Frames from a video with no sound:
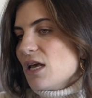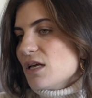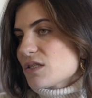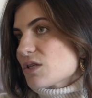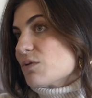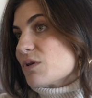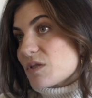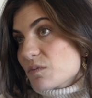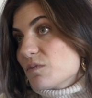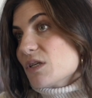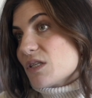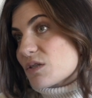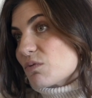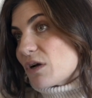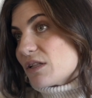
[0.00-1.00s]
So
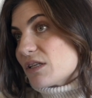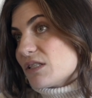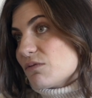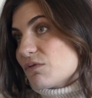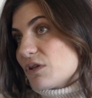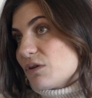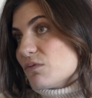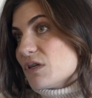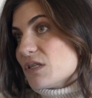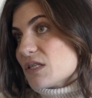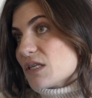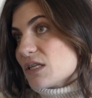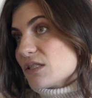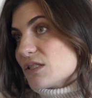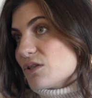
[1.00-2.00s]
it's relatively
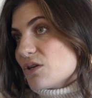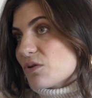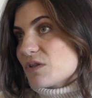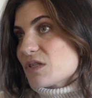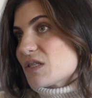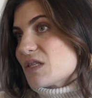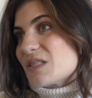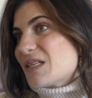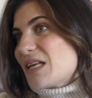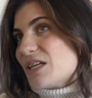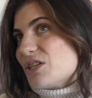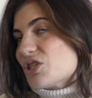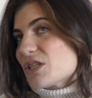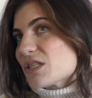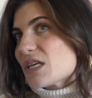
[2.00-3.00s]
recent. This is in
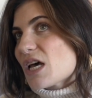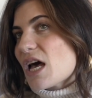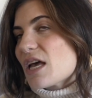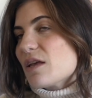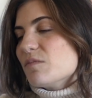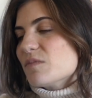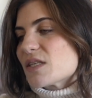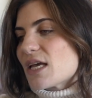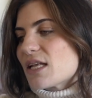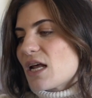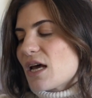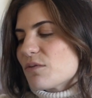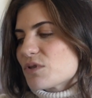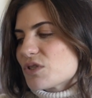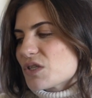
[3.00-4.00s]
ancient times, and
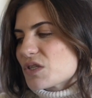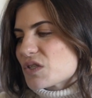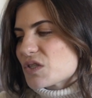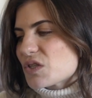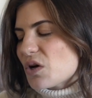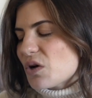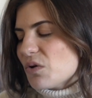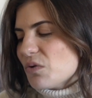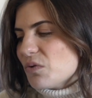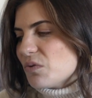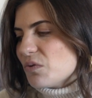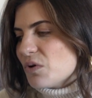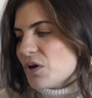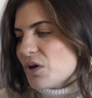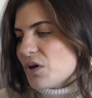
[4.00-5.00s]
I was just so